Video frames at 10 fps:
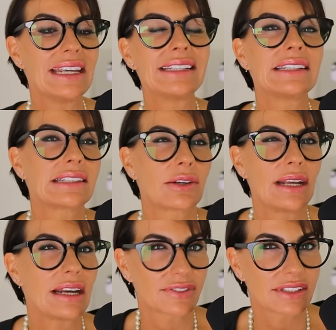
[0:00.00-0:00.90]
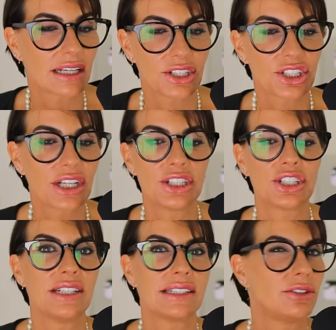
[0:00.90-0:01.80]
necessary lifestyle
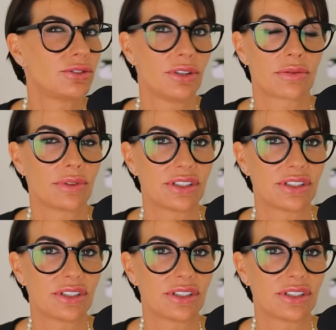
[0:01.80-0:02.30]
changes into your